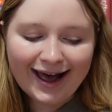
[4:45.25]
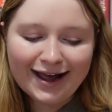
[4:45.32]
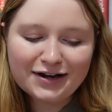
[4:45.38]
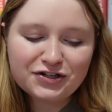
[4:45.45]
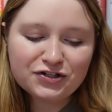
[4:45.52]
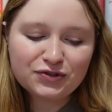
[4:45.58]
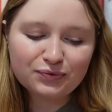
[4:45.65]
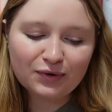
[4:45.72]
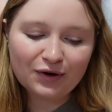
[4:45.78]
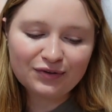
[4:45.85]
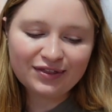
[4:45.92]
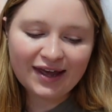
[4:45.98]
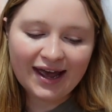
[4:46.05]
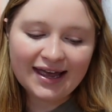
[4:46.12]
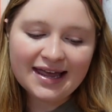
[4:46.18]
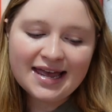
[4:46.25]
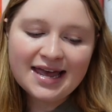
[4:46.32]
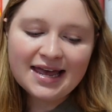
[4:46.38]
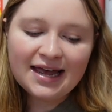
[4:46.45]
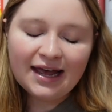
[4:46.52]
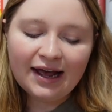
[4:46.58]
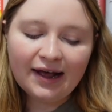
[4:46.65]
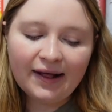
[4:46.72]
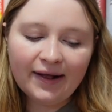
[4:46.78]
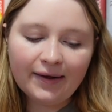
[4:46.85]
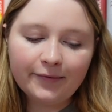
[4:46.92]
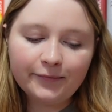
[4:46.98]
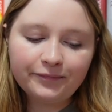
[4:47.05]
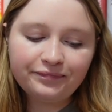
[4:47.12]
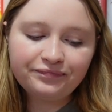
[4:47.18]
I just wrote that.
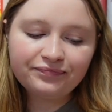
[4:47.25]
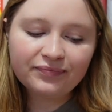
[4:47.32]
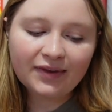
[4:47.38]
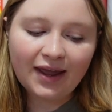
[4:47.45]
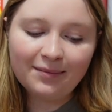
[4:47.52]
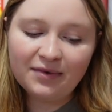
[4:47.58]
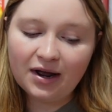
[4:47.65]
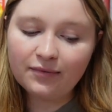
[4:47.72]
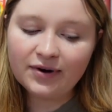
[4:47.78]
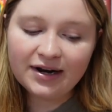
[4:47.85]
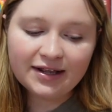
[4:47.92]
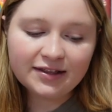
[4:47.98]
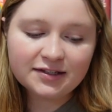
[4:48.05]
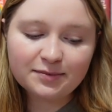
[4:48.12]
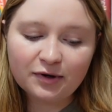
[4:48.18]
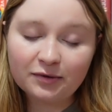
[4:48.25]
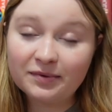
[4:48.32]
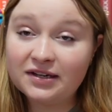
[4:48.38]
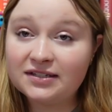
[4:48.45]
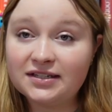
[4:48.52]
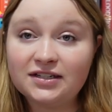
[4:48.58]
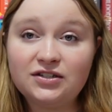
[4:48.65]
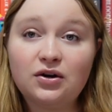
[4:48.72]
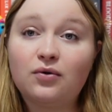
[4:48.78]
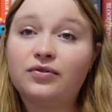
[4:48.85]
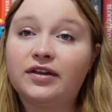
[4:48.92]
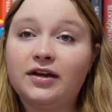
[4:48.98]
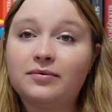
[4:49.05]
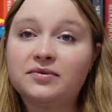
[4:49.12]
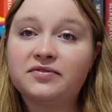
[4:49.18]
Um, I'm not writing this book because I don't
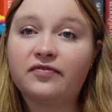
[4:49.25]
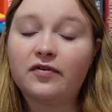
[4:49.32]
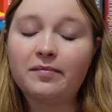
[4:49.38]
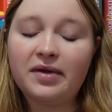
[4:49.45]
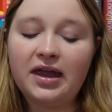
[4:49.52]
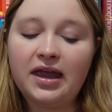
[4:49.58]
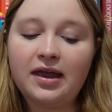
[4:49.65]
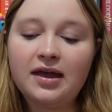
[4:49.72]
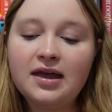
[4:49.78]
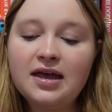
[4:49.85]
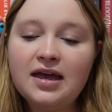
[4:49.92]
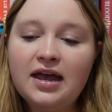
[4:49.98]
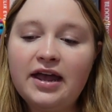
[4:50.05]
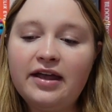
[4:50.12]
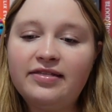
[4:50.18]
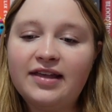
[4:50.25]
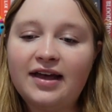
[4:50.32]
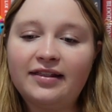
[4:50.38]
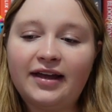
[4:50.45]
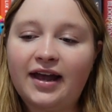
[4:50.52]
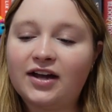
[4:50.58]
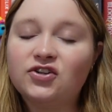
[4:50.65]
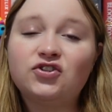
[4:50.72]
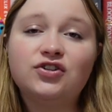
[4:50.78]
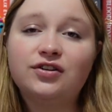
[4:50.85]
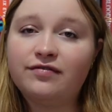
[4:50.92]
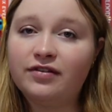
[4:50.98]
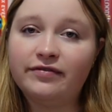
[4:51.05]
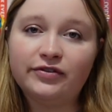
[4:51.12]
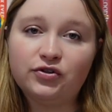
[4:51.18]
think it was for me and that like I shouldn't
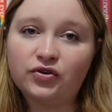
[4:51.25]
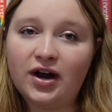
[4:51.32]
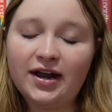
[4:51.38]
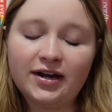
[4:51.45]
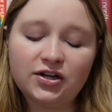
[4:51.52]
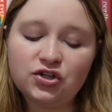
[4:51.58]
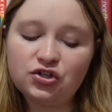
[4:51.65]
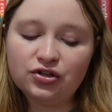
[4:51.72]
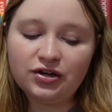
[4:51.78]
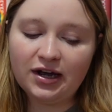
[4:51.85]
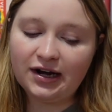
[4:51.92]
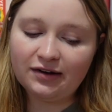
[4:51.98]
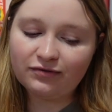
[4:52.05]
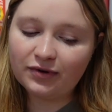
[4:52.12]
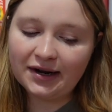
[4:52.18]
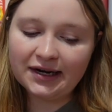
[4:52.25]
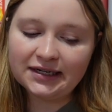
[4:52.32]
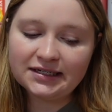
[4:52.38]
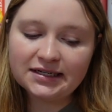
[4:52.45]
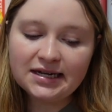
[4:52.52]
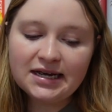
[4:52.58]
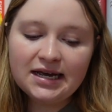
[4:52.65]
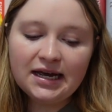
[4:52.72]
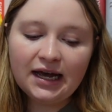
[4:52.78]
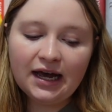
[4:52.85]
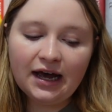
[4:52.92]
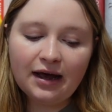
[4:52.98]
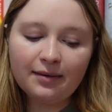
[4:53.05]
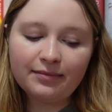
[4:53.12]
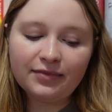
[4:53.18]
have even tried. I should not have read it.
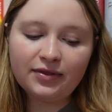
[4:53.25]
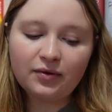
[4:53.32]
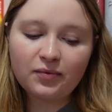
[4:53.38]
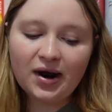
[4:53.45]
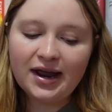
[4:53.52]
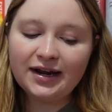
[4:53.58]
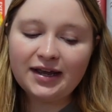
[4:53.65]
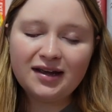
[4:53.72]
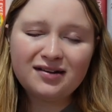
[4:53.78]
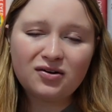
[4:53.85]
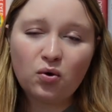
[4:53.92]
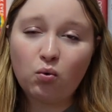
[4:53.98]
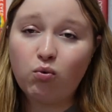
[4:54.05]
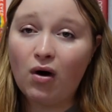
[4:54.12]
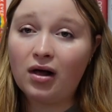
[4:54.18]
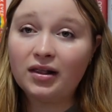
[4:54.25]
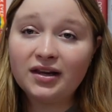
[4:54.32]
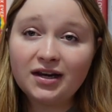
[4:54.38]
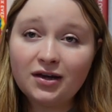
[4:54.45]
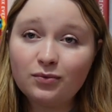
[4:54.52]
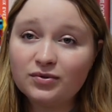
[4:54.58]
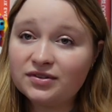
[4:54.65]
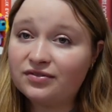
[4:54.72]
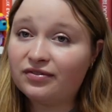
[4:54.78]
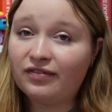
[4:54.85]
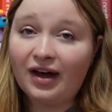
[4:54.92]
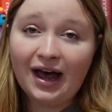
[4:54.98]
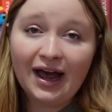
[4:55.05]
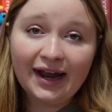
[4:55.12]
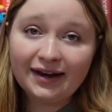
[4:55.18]
Um, the writing quality was
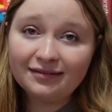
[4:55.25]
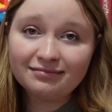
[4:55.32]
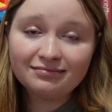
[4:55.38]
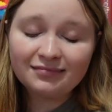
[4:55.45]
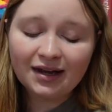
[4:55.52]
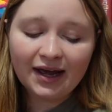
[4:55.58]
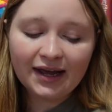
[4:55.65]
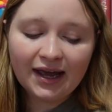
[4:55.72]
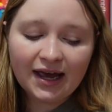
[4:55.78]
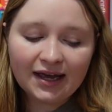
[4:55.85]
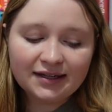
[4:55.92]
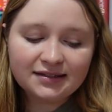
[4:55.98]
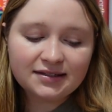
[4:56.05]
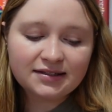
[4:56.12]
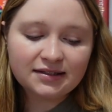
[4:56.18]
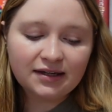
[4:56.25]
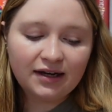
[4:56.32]
fine, I guess.